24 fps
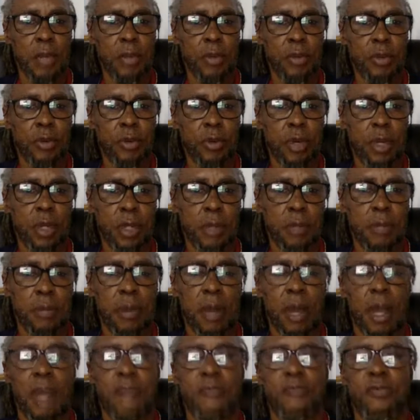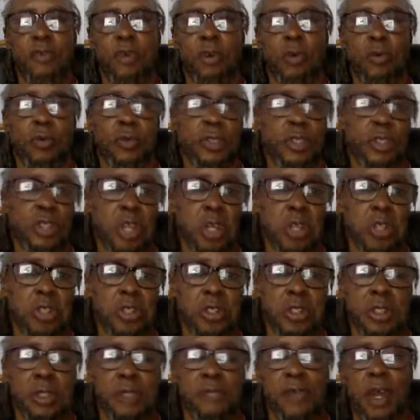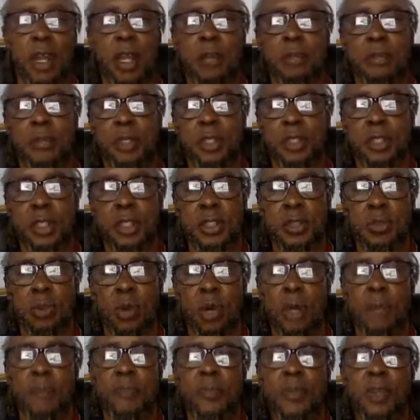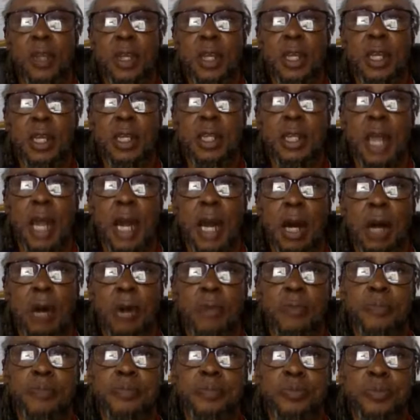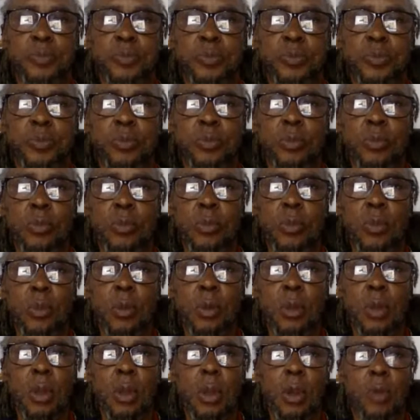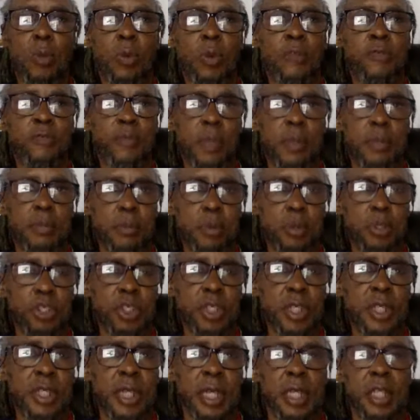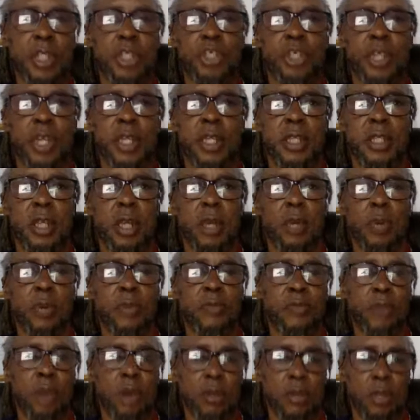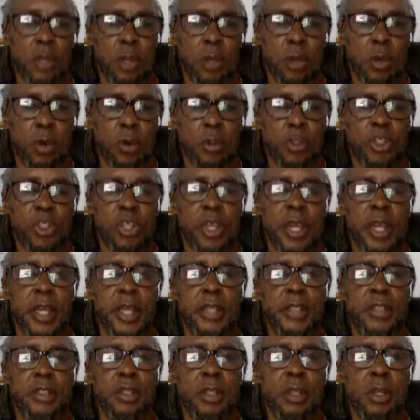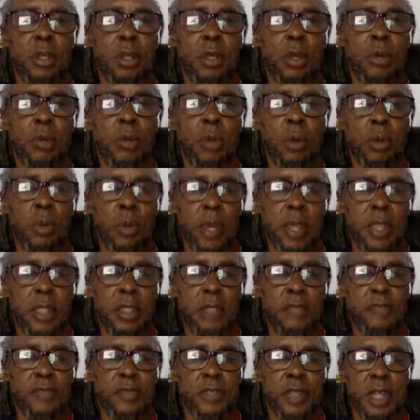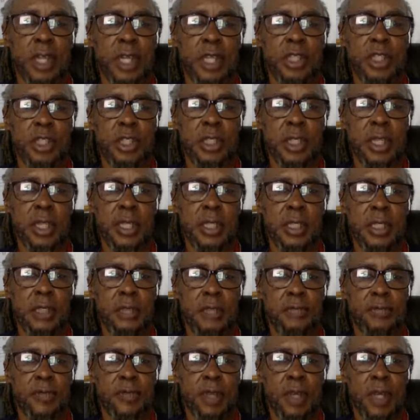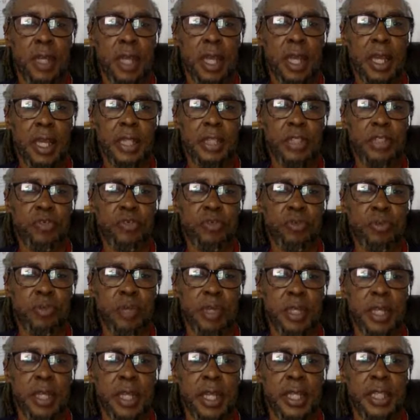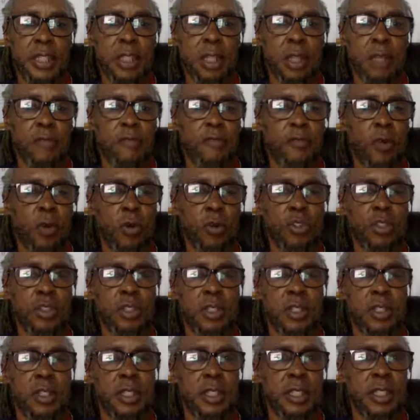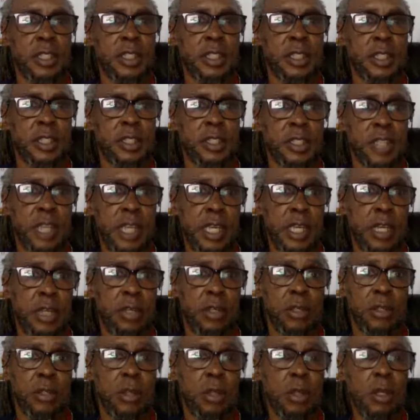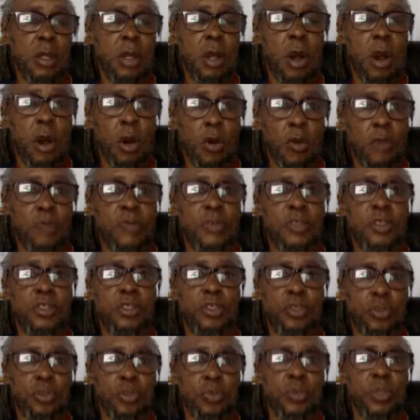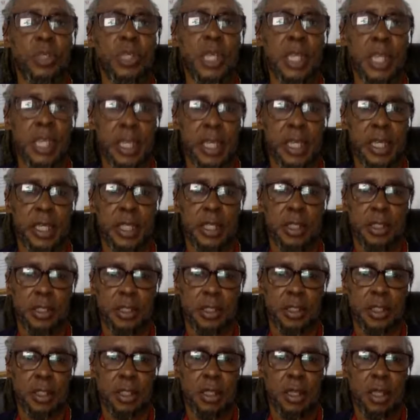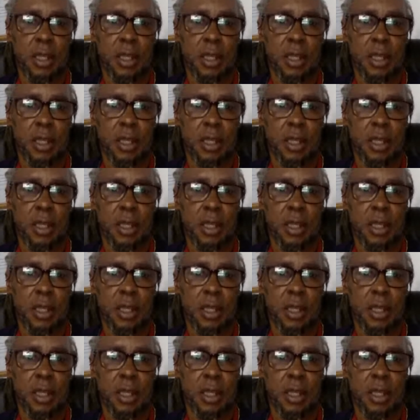you can apply for, research and development as well. Now, we've been pushing that agenda. We've got the law changed. We're waiting for the legislative instrument. It's unfortunate that it has taken over 2 years